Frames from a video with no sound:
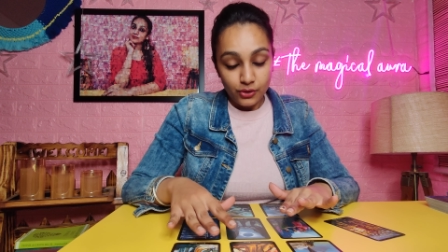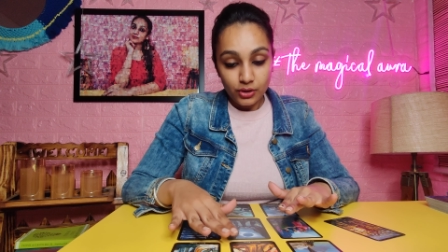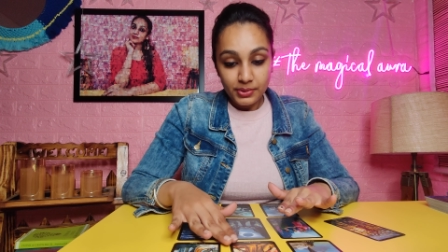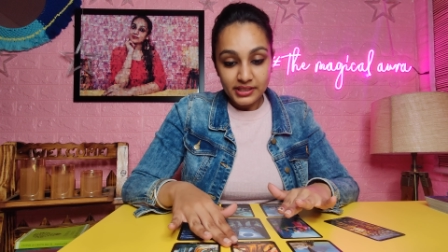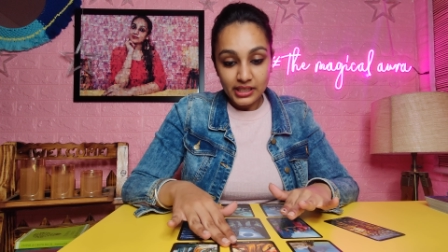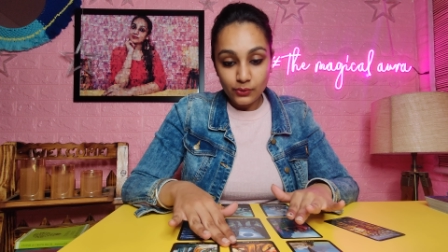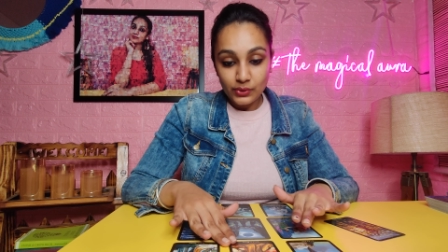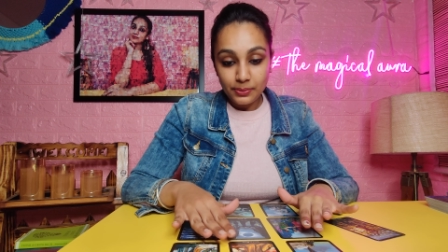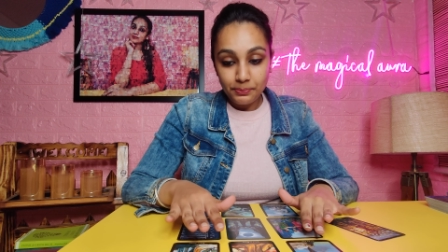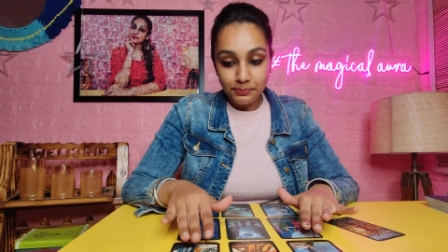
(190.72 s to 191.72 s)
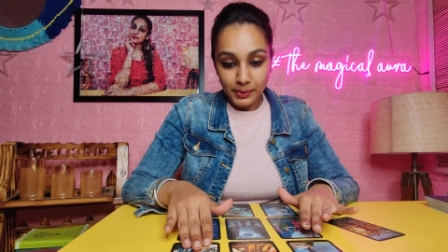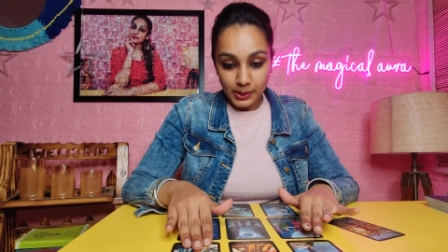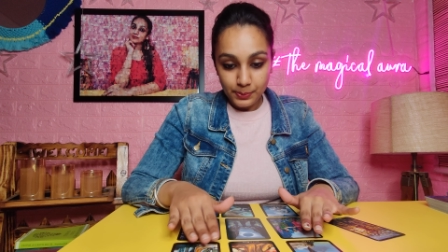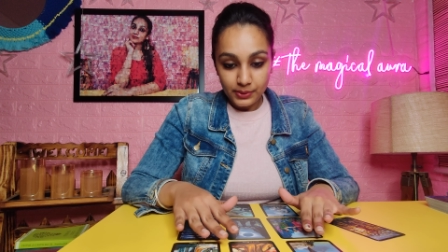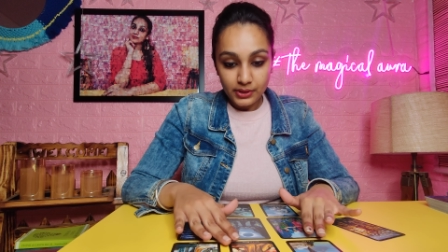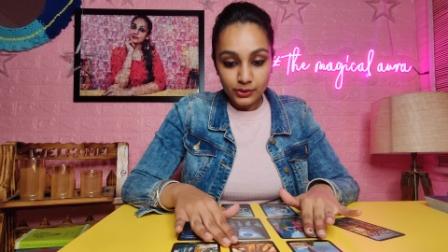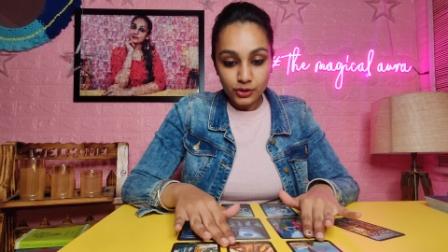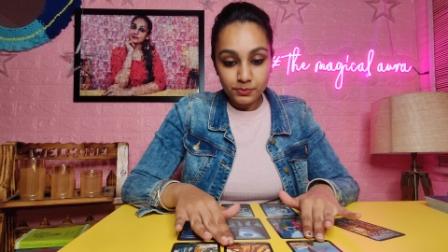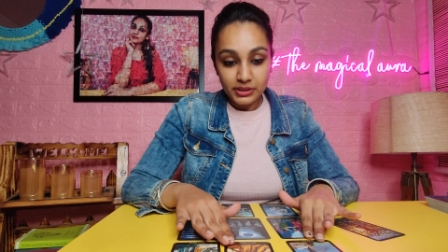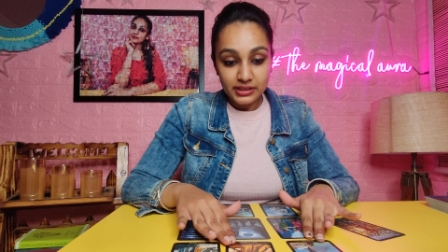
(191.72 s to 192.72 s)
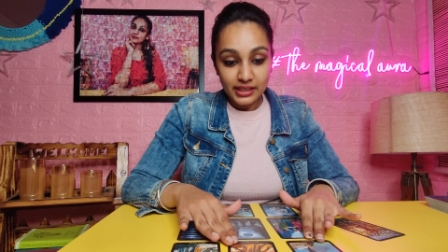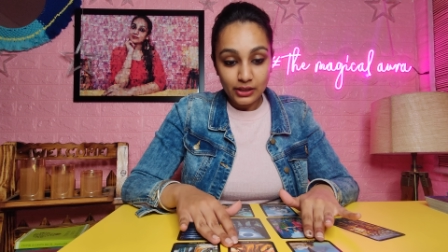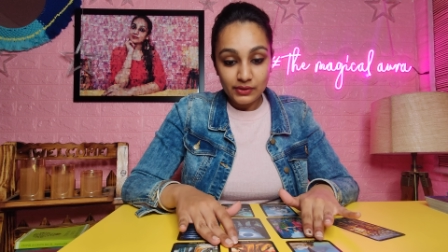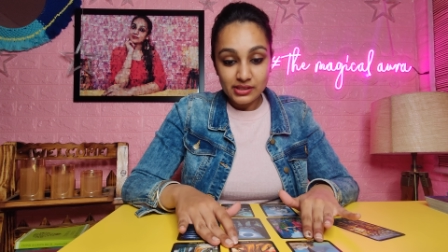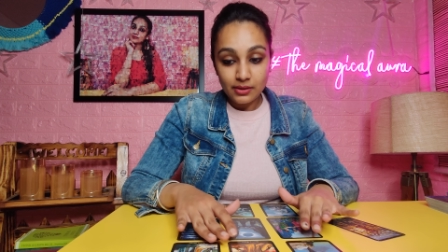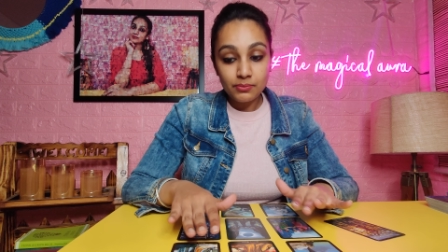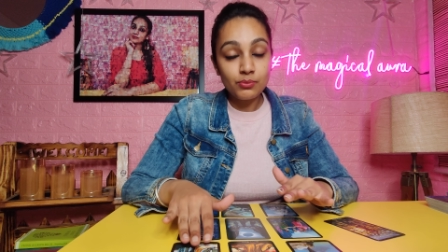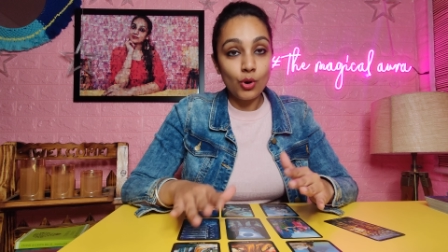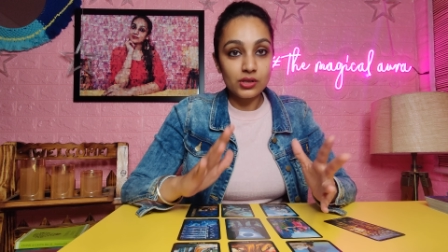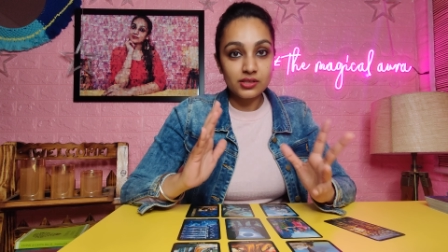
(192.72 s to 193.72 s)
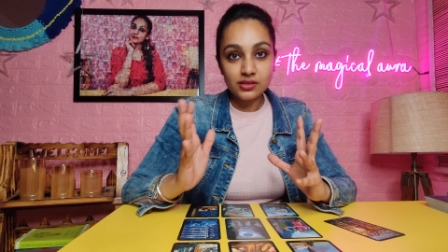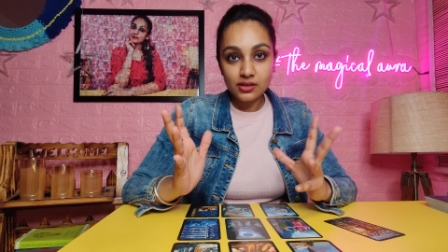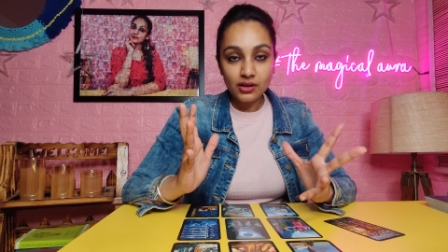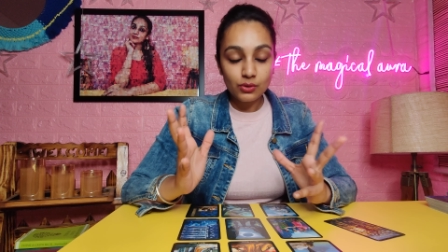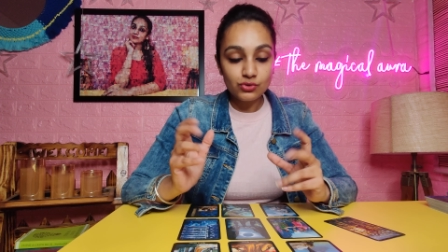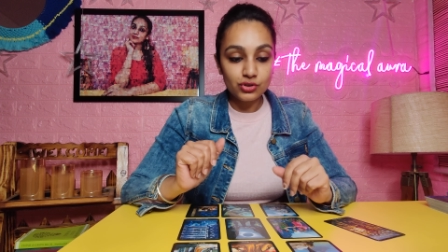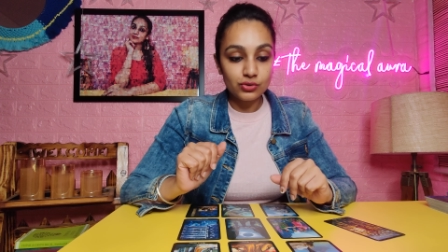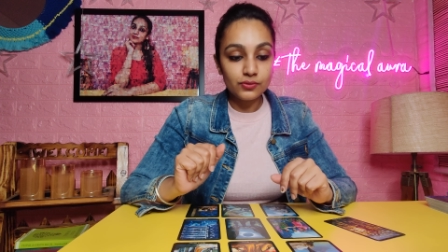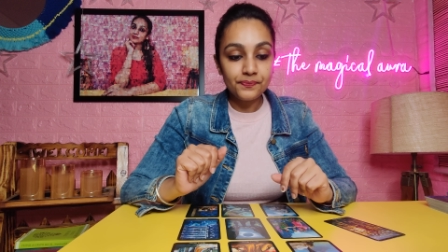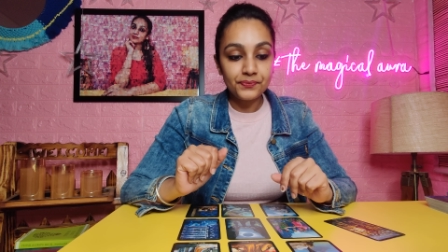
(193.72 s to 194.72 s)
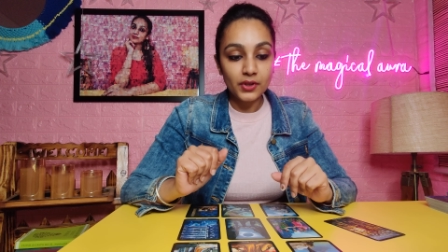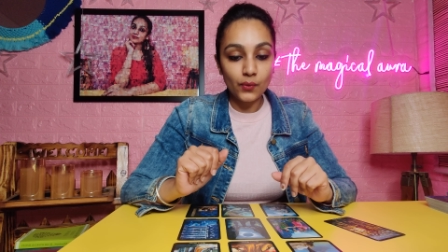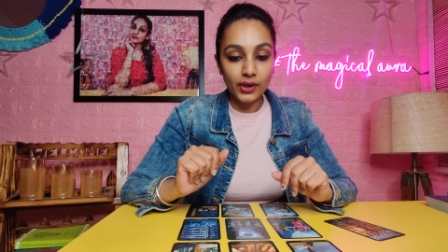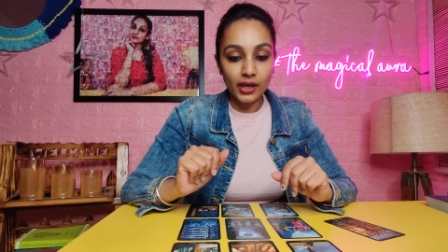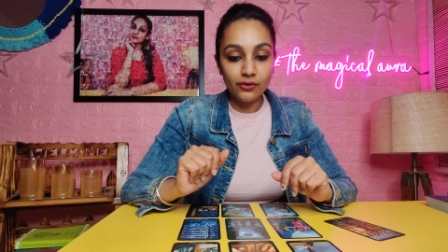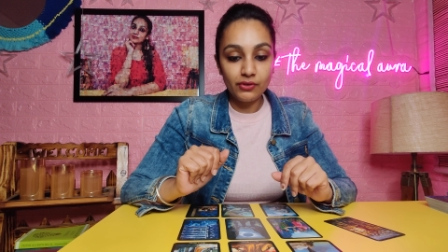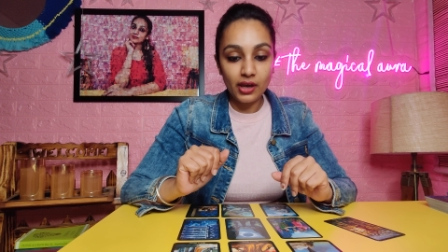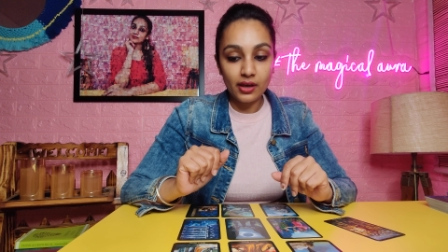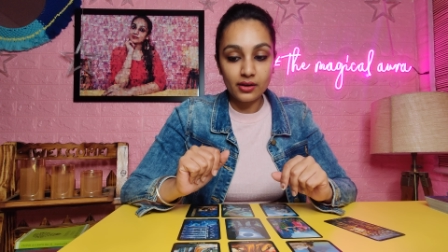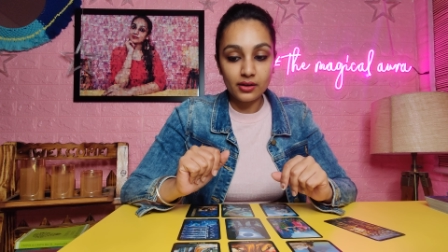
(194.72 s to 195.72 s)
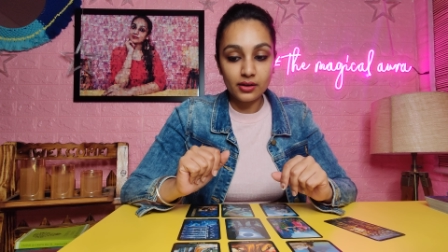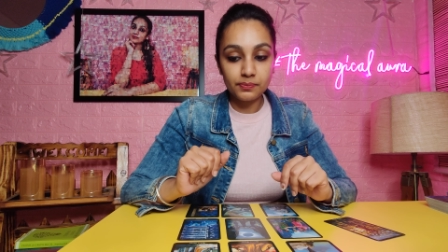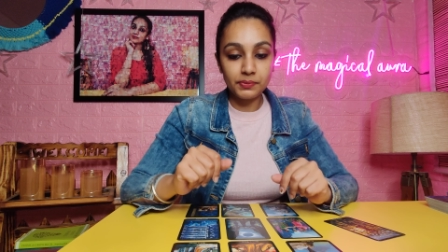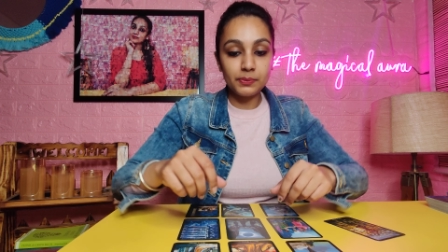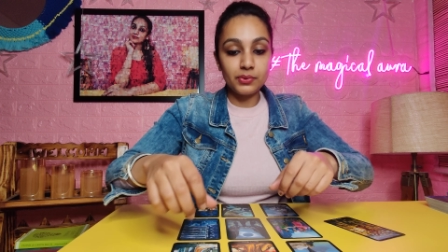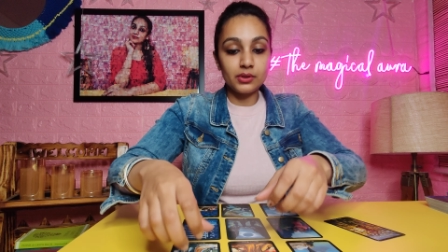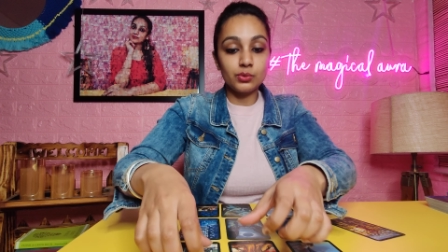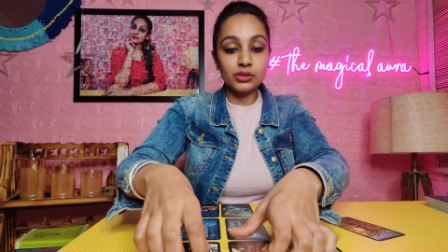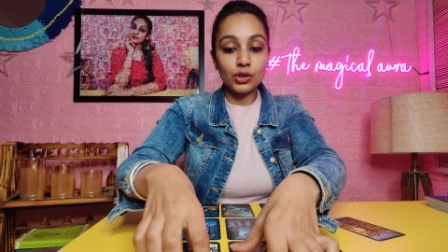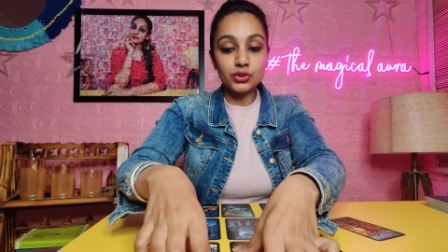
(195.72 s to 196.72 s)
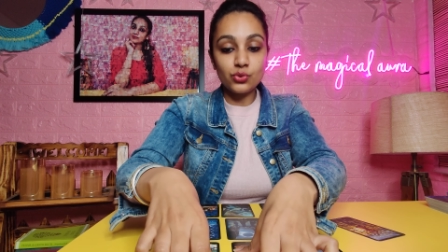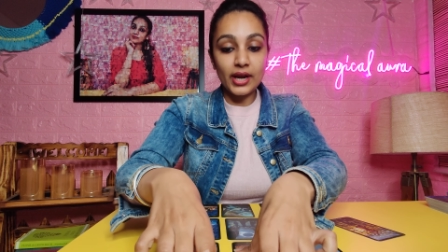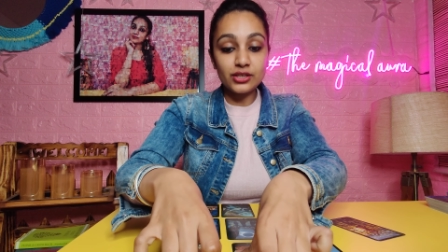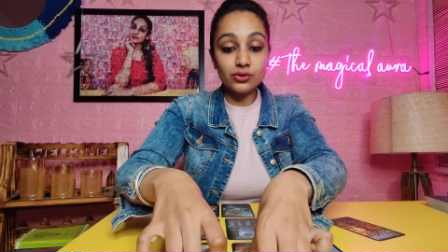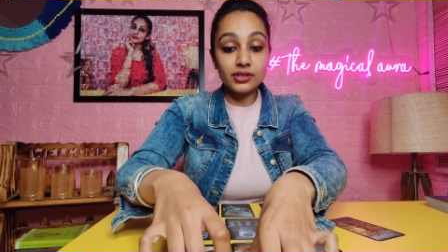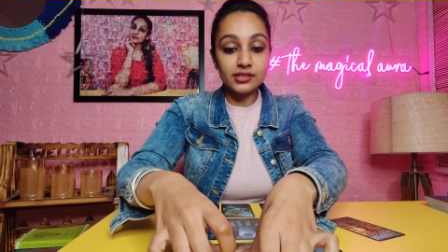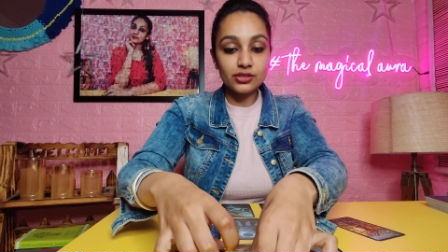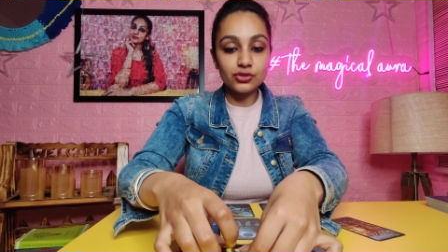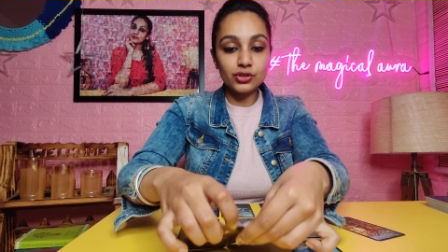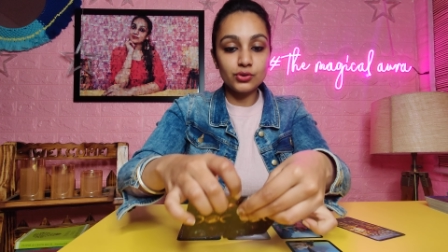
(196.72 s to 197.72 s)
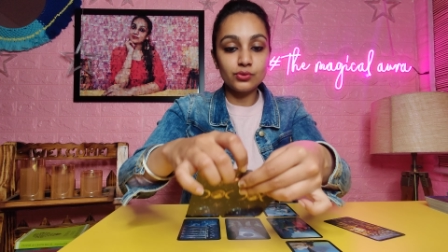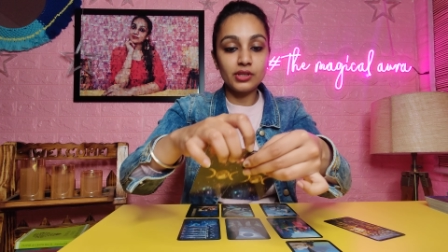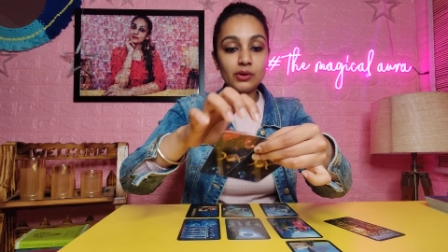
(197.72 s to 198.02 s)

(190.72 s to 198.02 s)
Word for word: Could be dealing with people, could be dealing with some bosses around you, okay, where uh, people were not trying to listen to you.